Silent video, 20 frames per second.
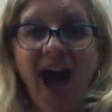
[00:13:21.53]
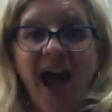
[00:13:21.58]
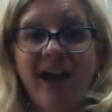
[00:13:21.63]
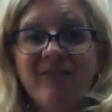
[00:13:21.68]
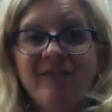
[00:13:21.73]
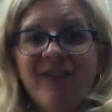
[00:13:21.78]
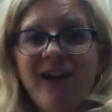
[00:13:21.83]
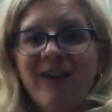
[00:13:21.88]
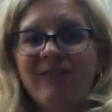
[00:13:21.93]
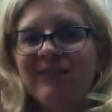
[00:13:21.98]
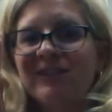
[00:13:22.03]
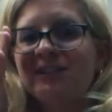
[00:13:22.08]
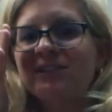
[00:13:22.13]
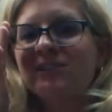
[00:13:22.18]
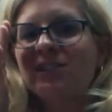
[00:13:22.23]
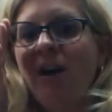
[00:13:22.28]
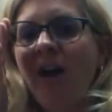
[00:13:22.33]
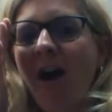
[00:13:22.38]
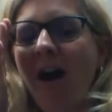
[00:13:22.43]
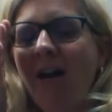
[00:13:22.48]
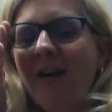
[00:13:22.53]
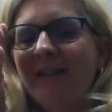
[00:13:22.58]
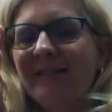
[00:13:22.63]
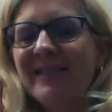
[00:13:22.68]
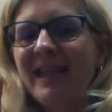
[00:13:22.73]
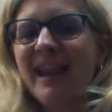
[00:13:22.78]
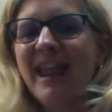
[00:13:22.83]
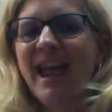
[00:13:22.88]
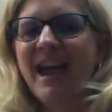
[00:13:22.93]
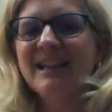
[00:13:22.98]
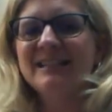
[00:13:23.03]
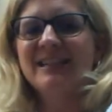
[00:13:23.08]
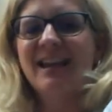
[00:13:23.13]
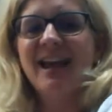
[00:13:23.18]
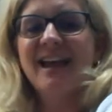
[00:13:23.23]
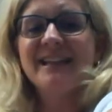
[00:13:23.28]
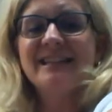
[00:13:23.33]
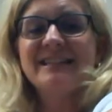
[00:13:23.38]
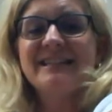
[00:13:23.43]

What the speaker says: I found a song that has a